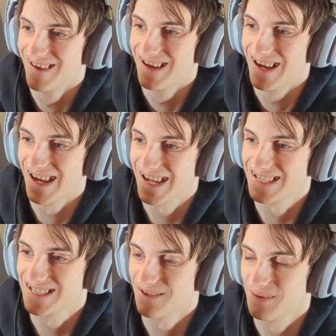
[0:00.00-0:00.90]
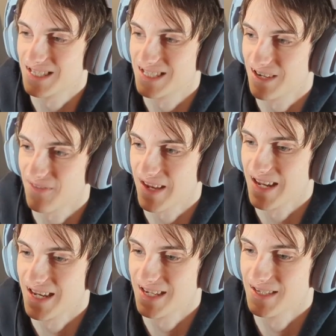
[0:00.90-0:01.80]
I got so much stuff that I
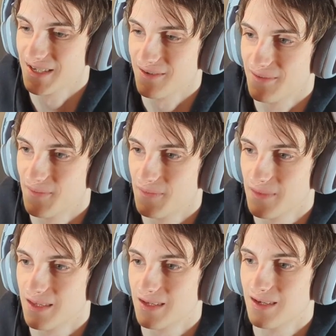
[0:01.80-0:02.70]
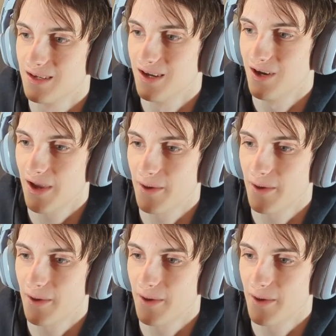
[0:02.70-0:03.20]
need to do. Okay.